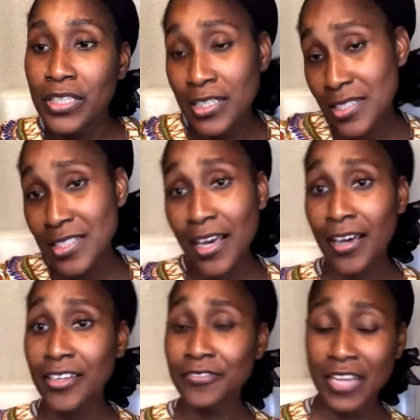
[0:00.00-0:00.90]
Because, yeah,
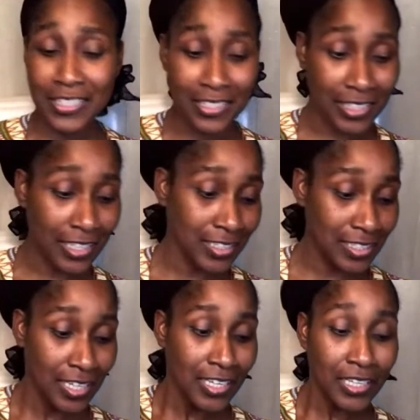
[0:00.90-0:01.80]
if that's the case,
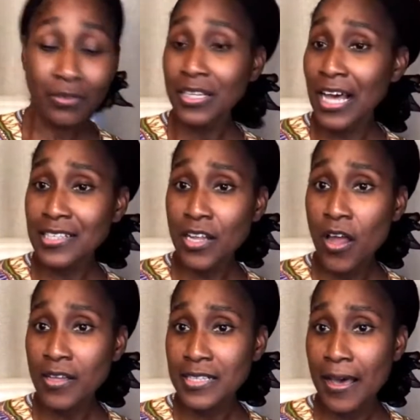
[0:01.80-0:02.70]
it will last a
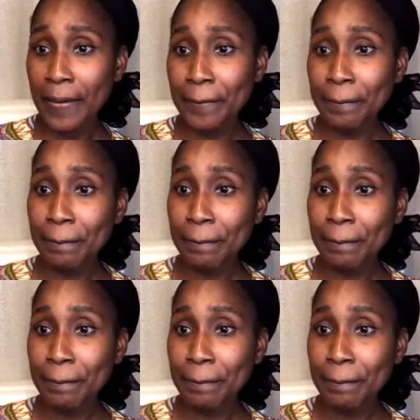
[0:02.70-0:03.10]
long time.